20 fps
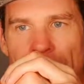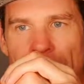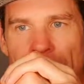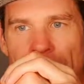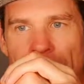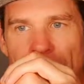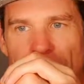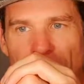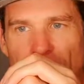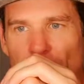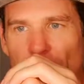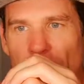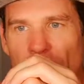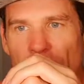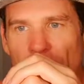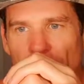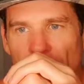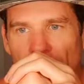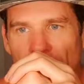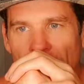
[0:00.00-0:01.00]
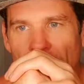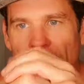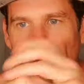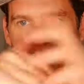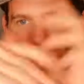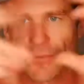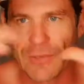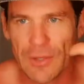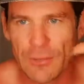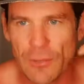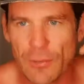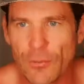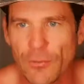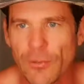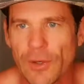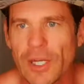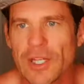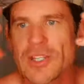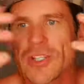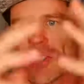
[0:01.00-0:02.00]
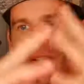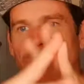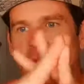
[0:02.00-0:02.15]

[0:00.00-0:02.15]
And just doing those long rides, just having that reflection.